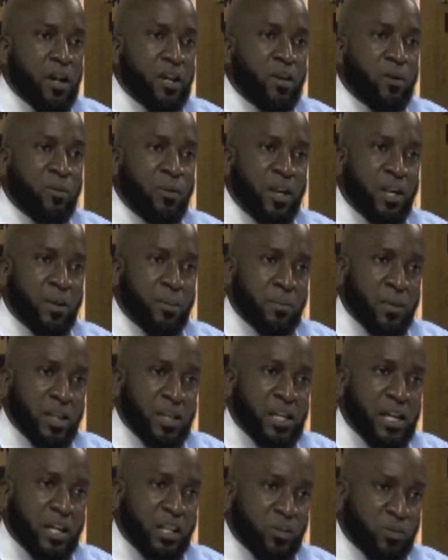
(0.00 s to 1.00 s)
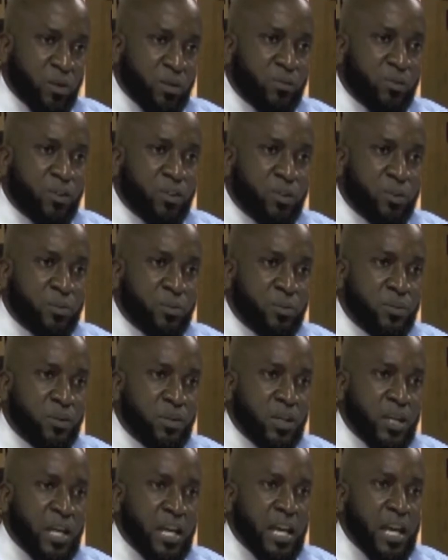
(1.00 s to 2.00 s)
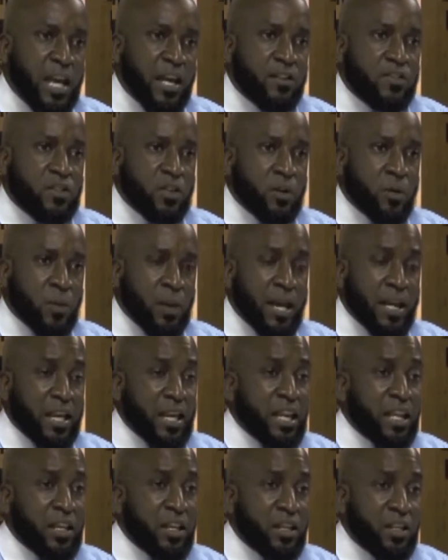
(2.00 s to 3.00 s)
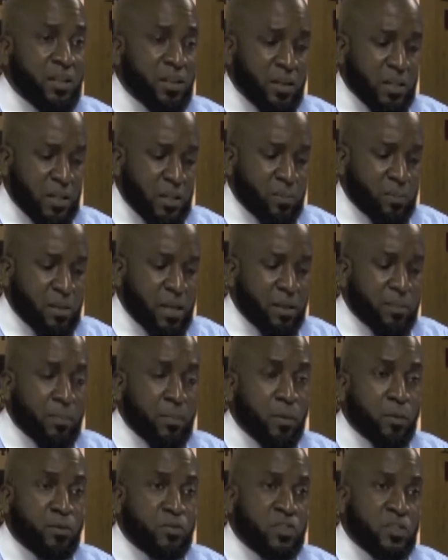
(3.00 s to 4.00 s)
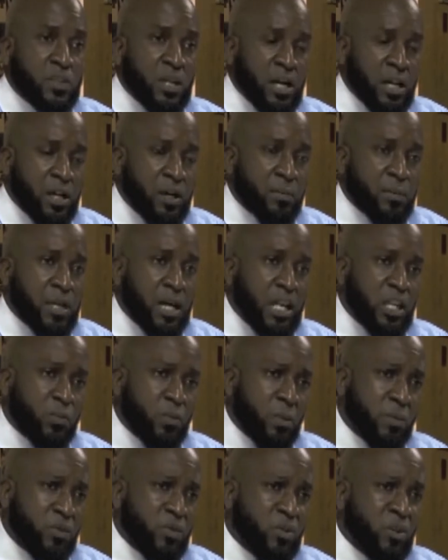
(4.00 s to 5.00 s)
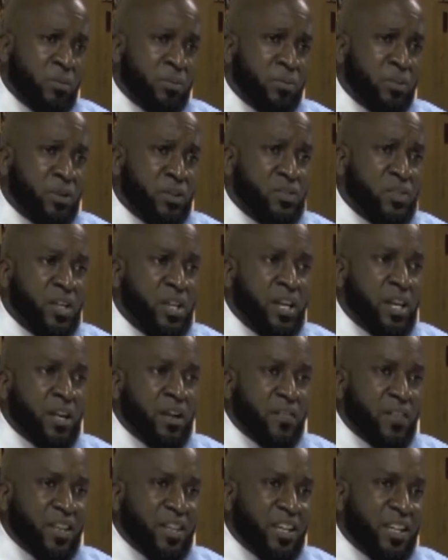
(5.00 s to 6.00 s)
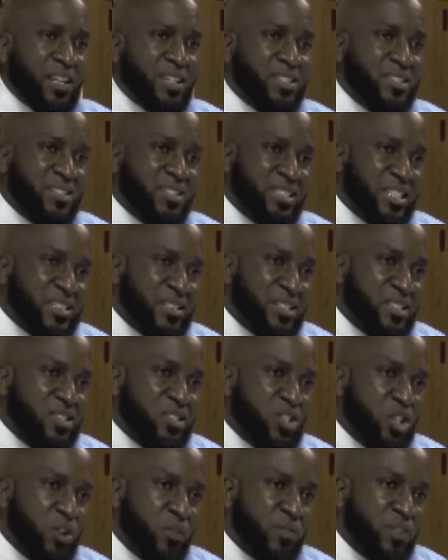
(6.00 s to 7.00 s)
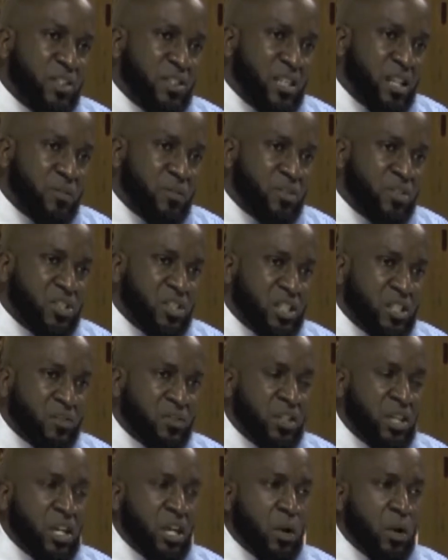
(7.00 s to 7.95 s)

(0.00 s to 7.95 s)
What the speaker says: I created Make College Work For You. And so like most college preparatory books, they get into just the surface level stuff.